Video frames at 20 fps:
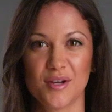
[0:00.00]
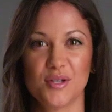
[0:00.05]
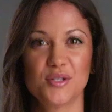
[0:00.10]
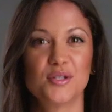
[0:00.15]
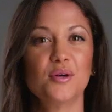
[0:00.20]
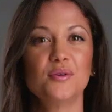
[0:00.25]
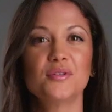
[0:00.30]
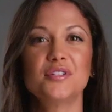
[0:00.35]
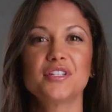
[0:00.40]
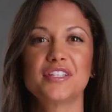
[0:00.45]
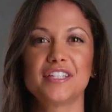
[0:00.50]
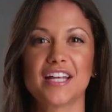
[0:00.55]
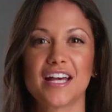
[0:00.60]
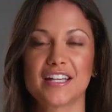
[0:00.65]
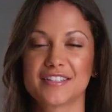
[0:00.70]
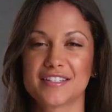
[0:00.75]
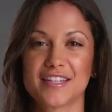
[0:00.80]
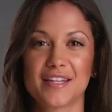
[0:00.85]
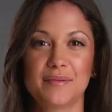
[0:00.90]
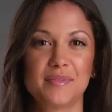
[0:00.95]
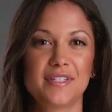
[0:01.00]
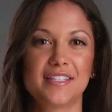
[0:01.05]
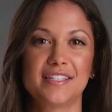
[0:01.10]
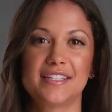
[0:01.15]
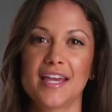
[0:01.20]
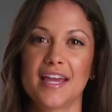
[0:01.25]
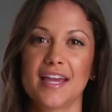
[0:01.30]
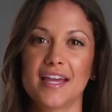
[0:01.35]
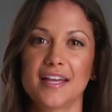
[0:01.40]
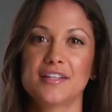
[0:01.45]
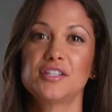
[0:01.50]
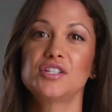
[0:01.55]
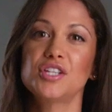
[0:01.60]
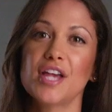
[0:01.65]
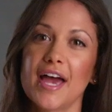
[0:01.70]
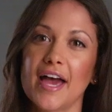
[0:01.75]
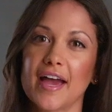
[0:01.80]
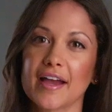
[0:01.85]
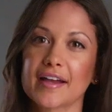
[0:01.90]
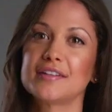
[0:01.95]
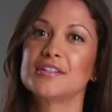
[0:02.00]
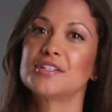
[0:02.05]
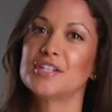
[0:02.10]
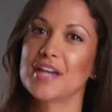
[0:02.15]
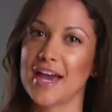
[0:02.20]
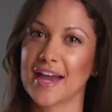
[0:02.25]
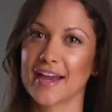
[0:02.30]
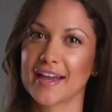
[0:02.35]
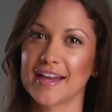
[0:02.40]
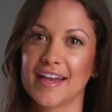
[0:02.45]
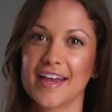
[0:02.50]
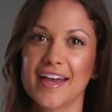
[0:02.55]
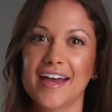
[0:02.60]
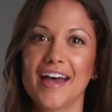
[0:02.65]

Don't just ask them to say, check, check.